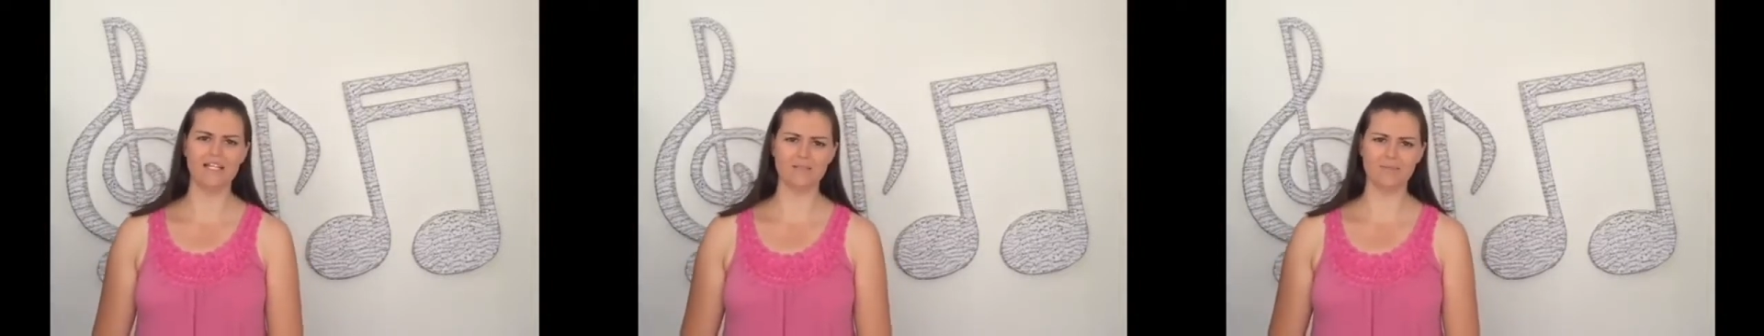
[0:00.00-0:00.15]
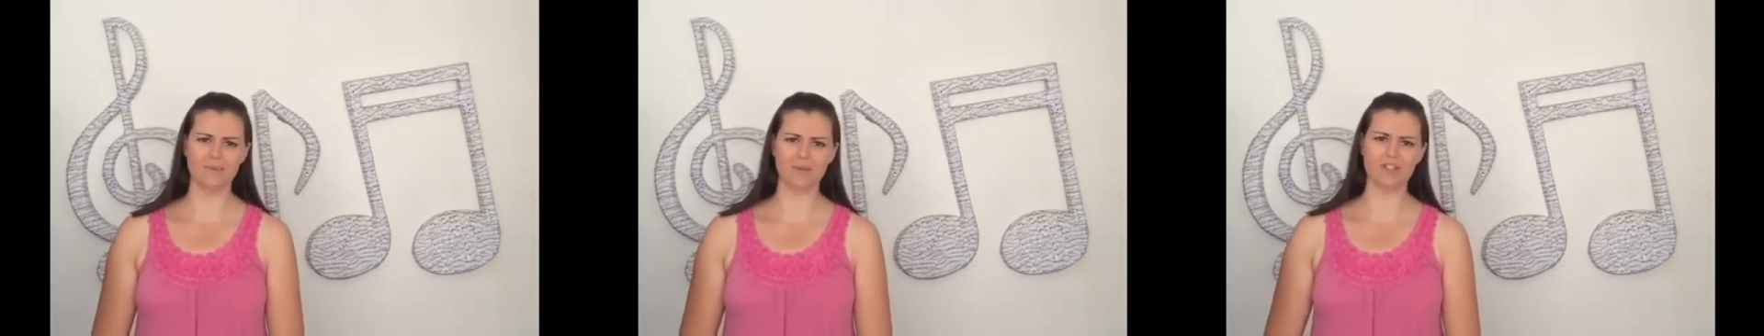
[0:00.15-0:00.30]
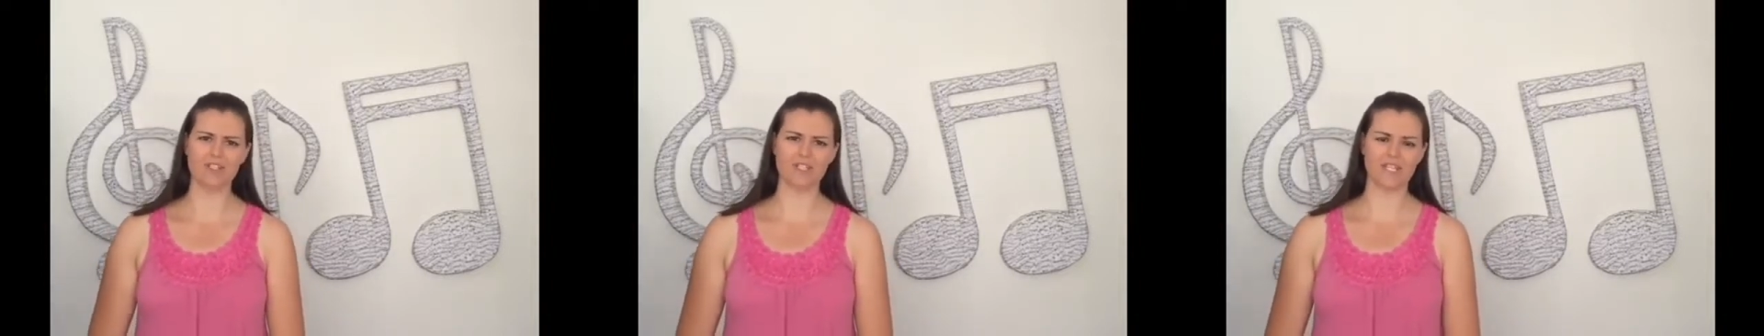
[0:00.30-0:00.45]

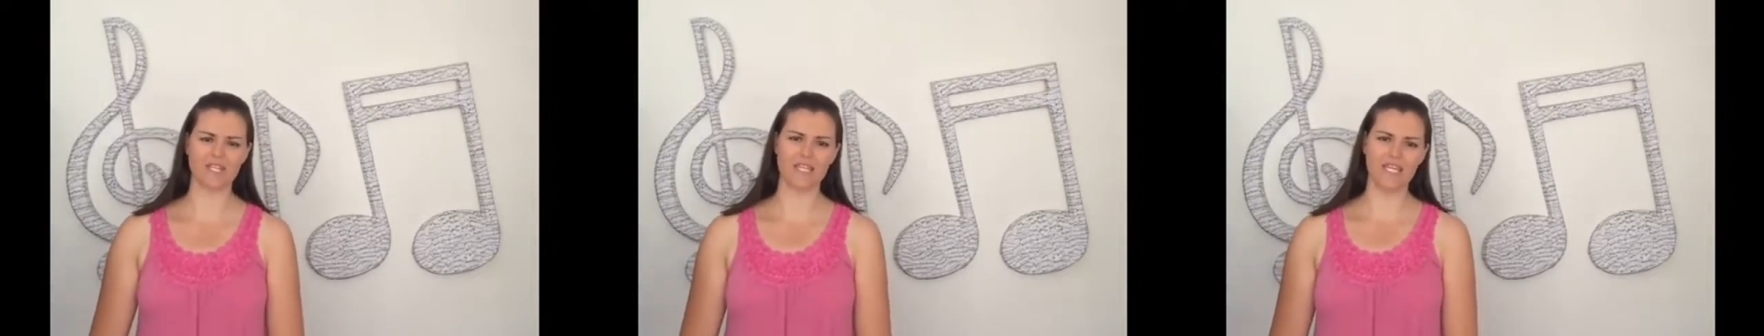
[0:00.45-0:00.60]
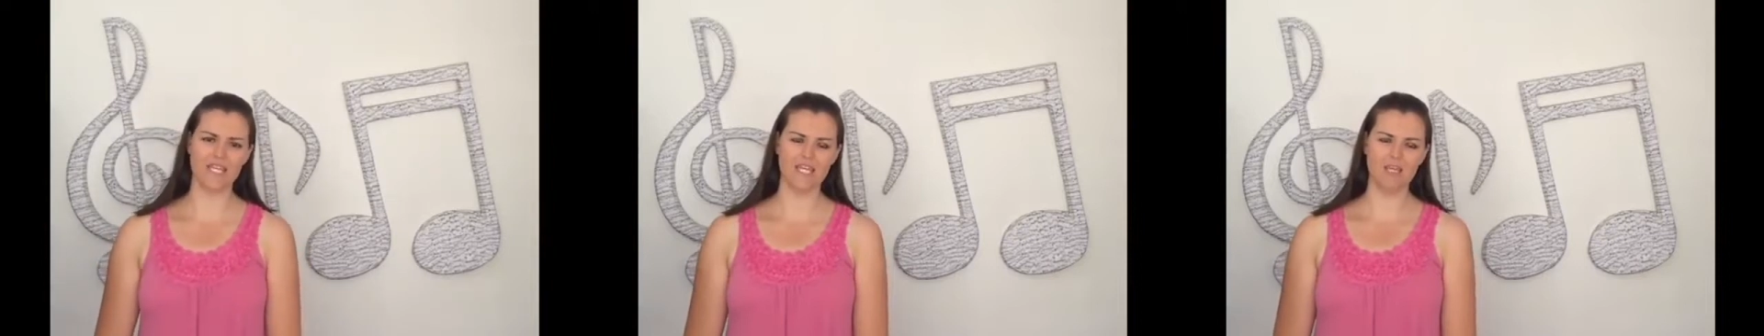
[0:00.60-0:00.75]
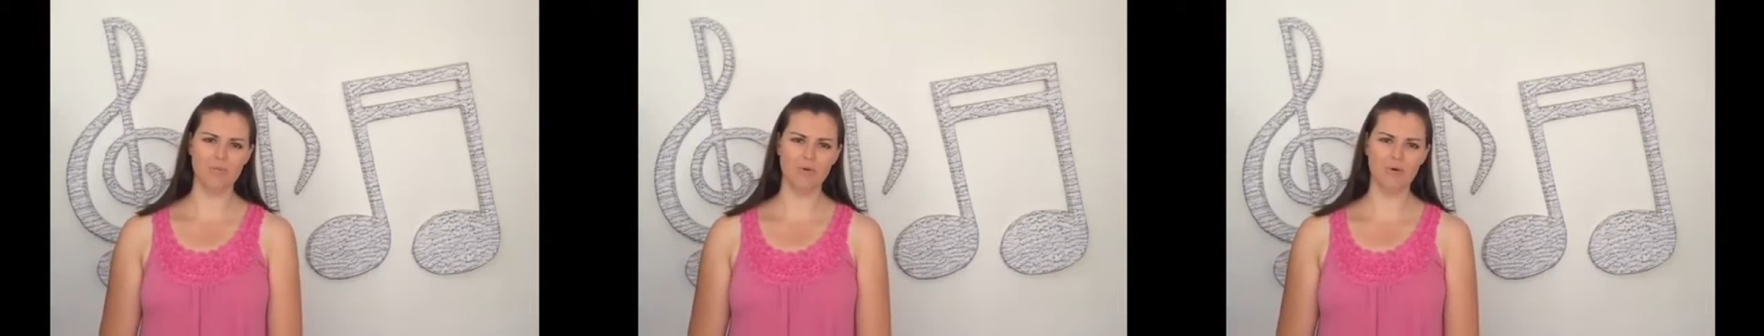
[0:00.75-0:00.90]
is because the
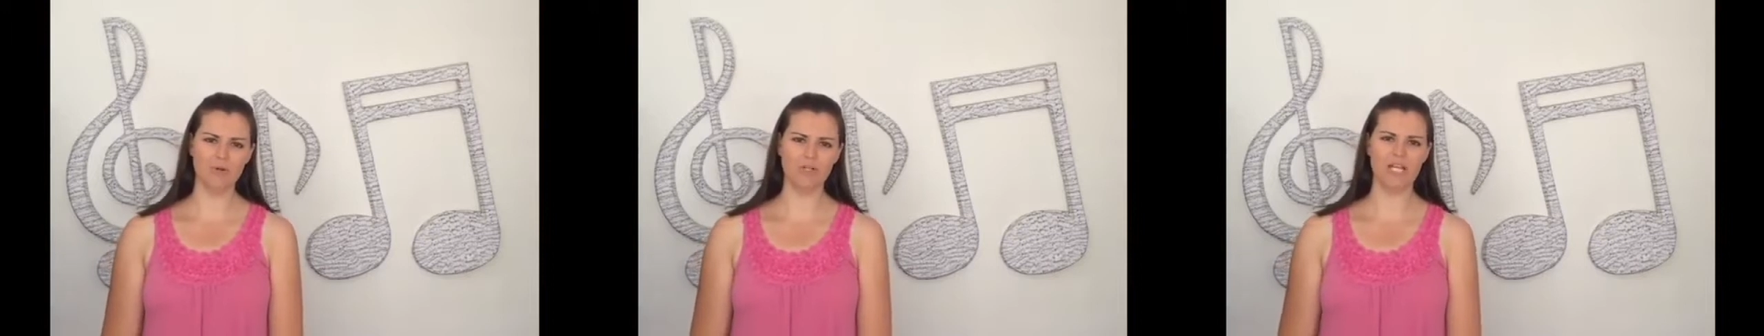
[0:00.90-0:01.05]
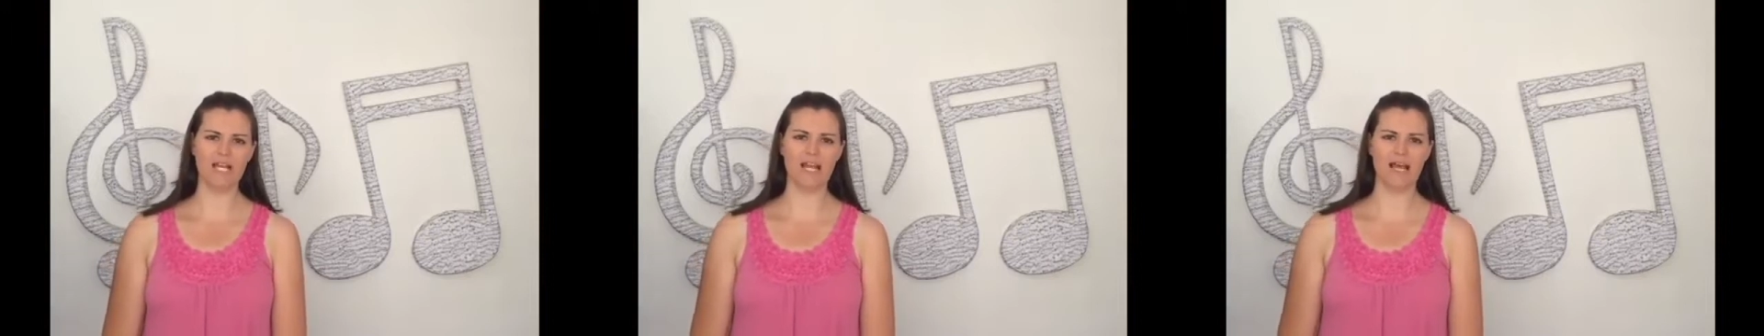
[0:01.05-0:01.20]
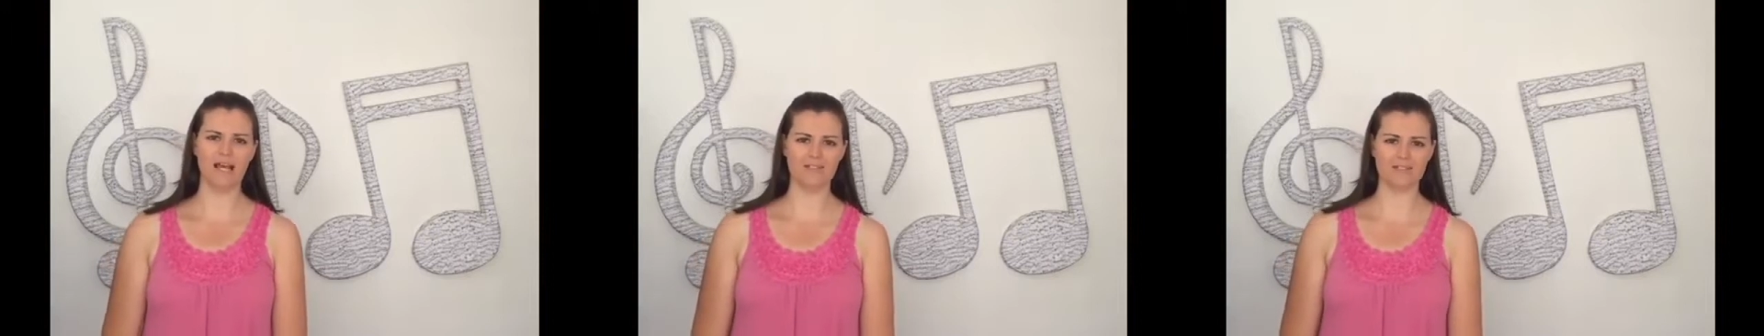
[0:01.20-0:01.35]

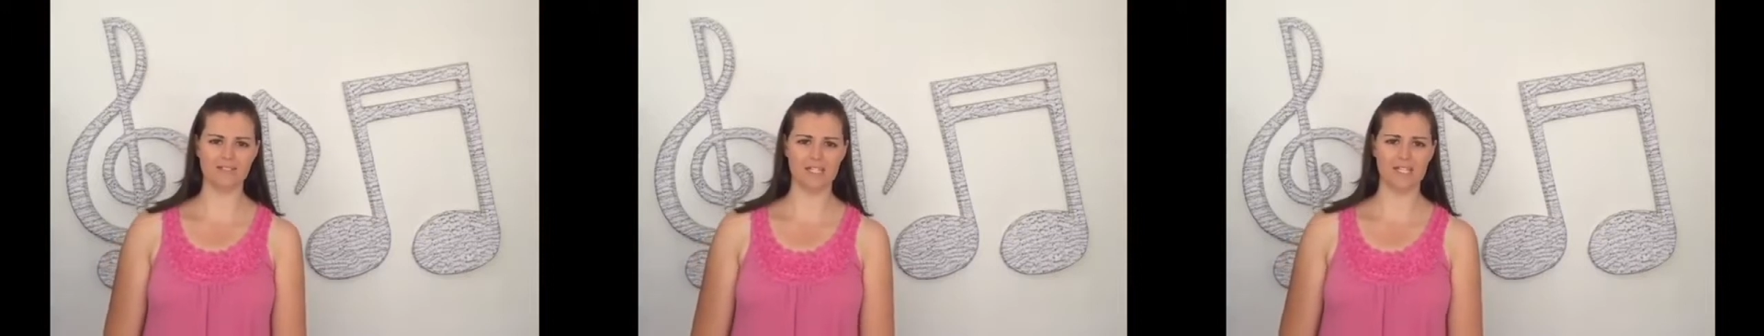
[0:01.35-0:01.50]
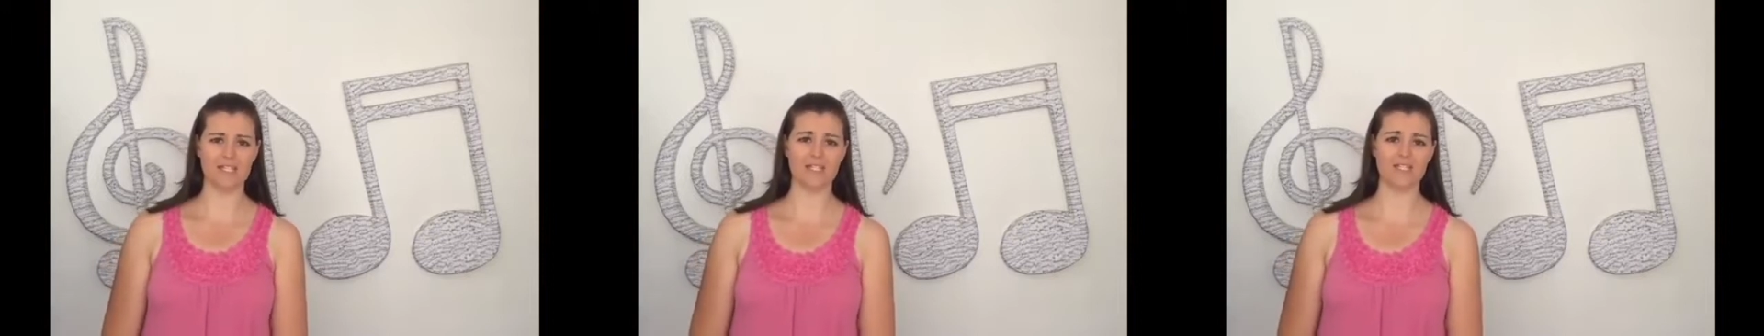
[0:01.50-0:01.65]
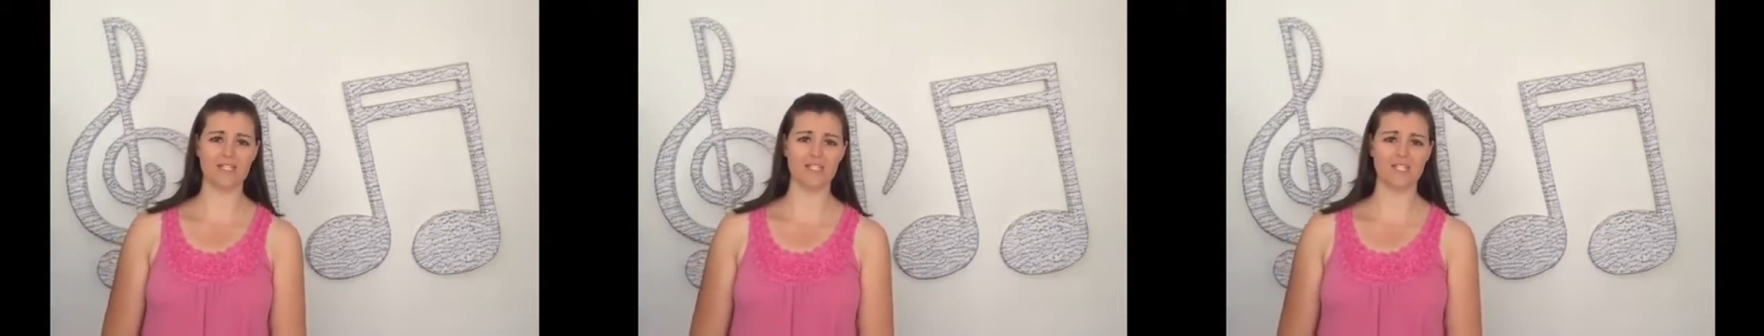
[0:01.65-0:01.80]
keyboard
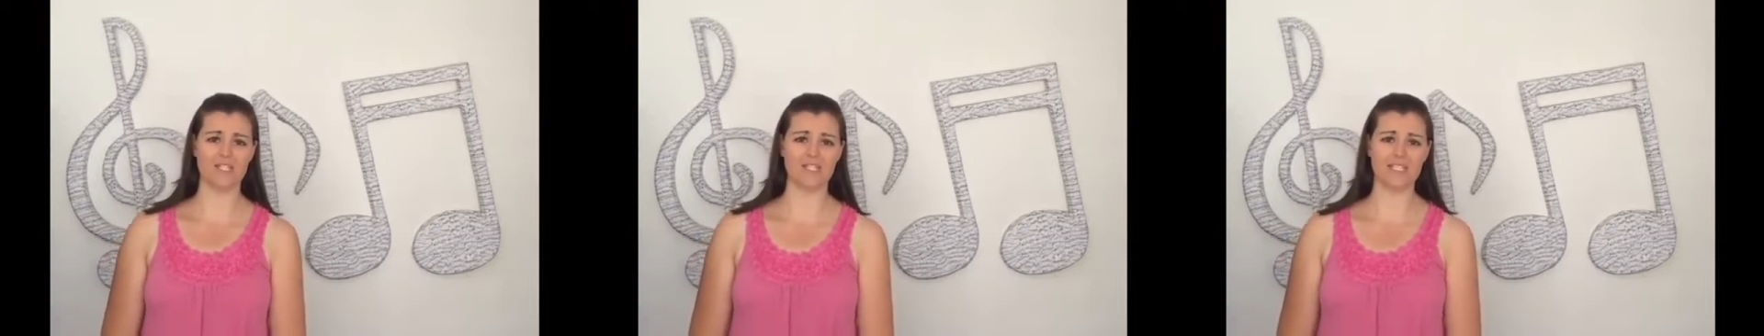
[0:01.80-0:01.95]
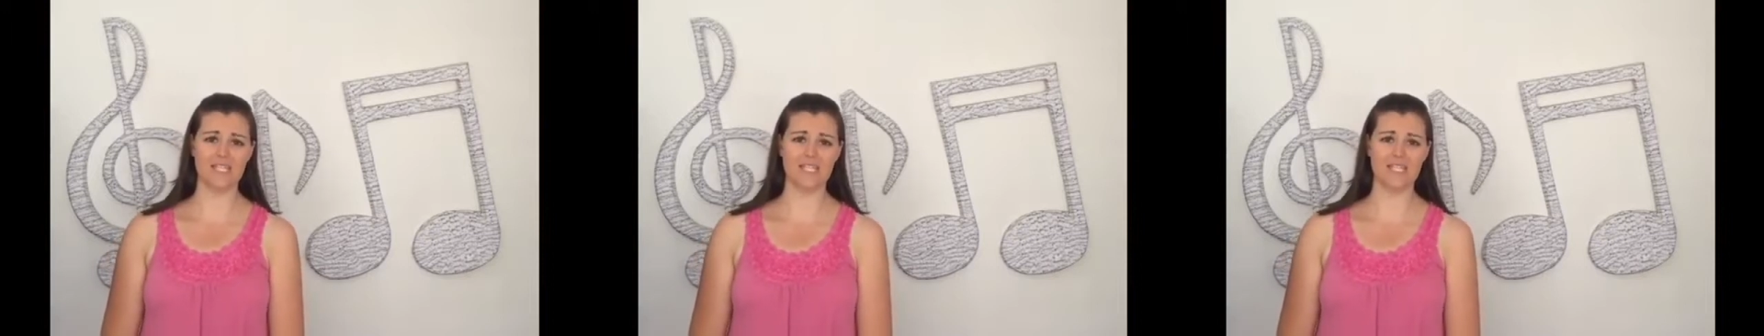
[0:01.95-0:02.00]
allows us to